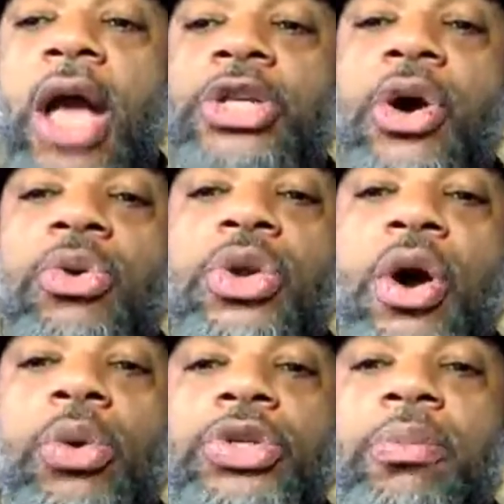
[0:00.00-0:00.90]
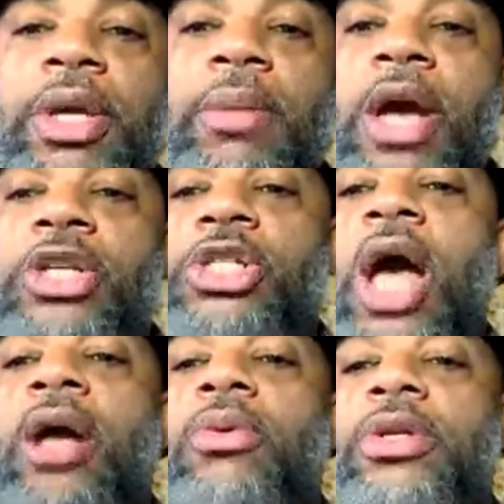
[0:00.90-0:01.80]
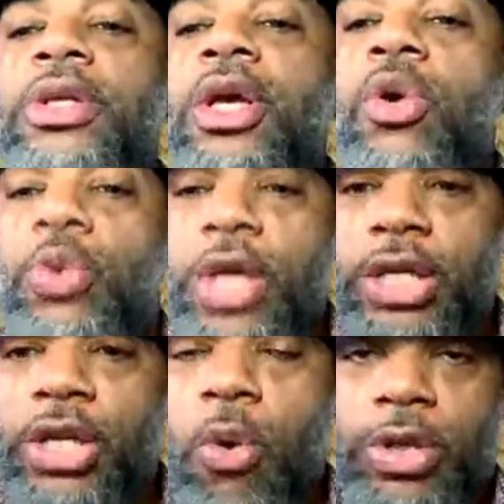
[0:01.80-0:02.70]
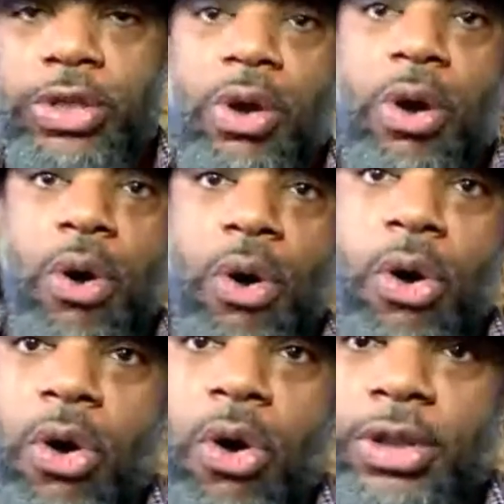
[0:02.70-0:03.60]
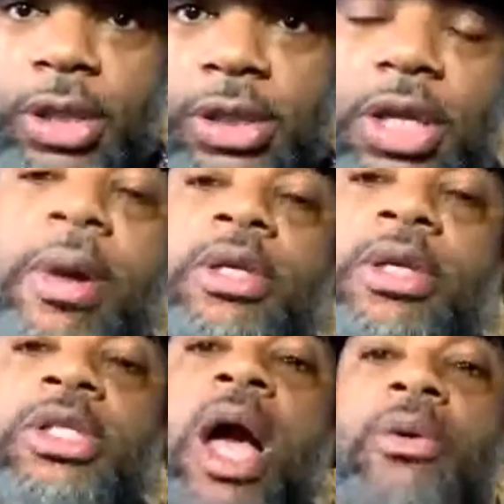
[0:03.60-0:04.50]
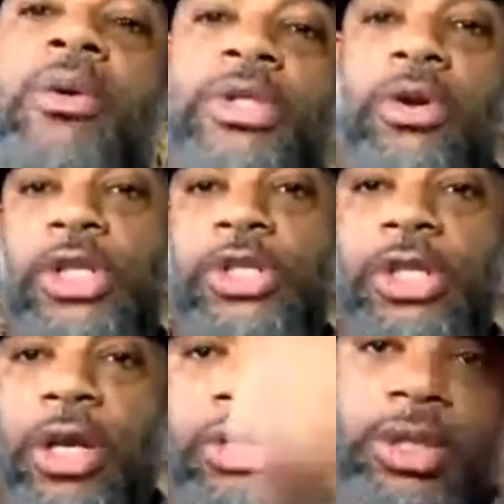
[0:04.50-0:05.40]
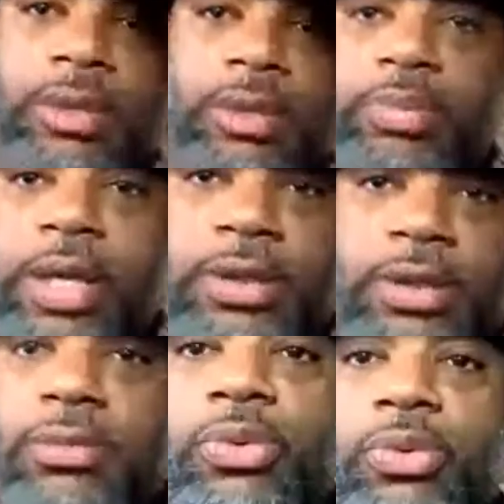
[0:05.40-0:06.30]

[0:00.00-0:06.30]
I don't know what you mean by chakras. We have to go into a whole teaching about the chakras. They are just energy places.